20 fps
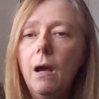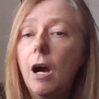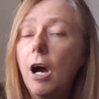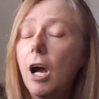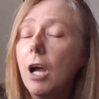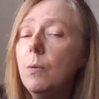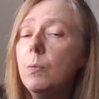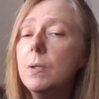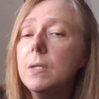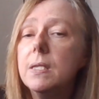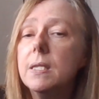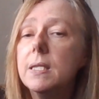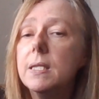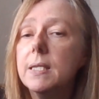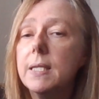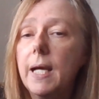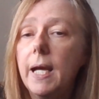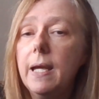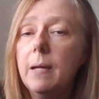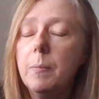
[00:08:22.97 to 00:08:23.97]
I was the
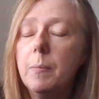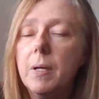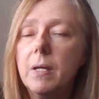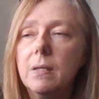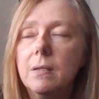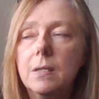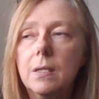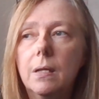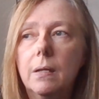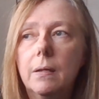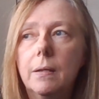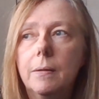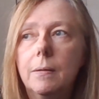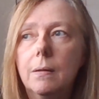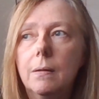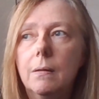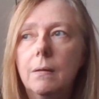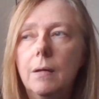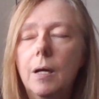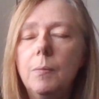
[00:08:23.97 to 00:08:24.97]
same, and
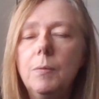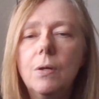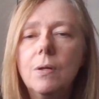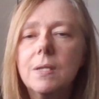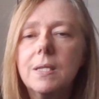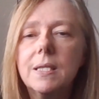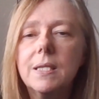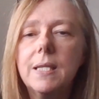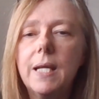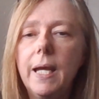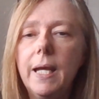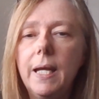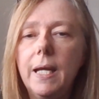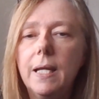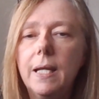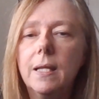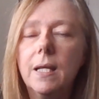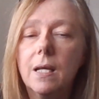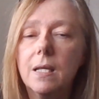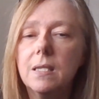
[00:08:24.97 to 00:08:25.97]
I'm not
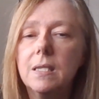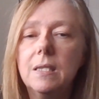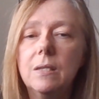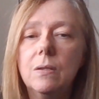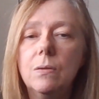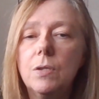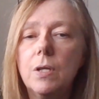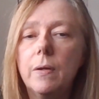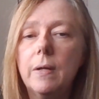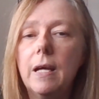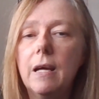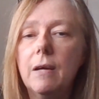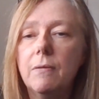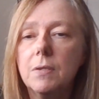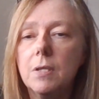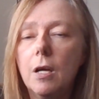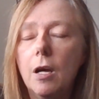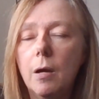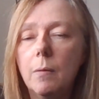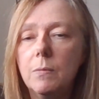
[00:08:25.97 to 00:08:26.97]
saying that I still don't have
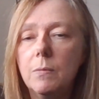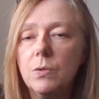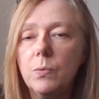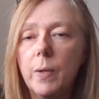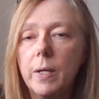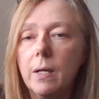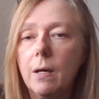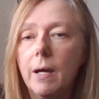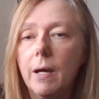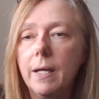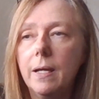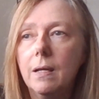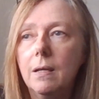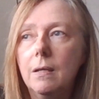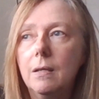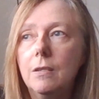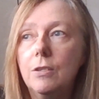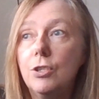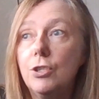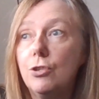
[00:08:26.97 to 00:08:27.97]
times when I
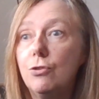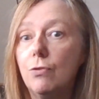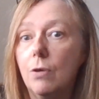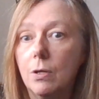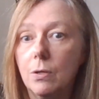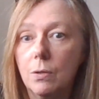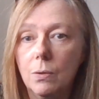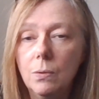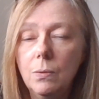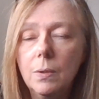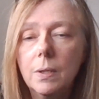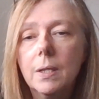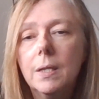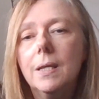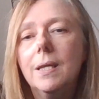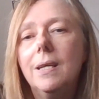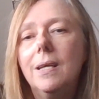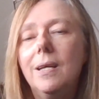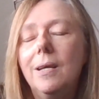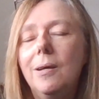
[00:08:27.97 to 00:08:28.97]
struggle,
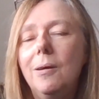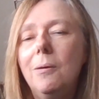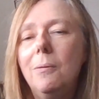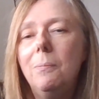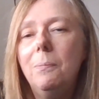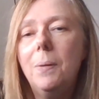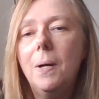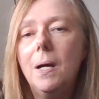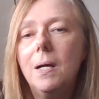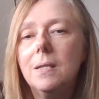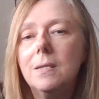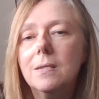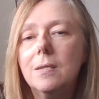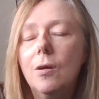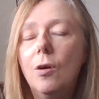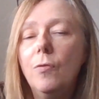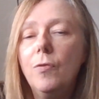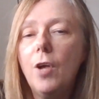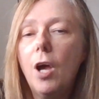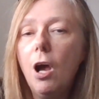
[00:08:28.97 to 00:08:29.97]
but
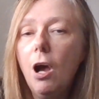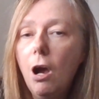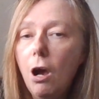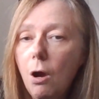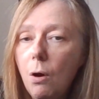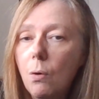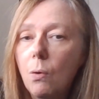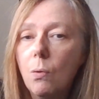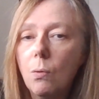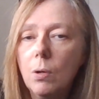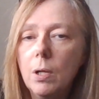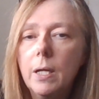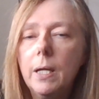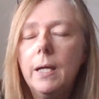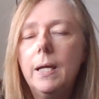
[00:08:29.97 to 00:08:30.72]
on the whole,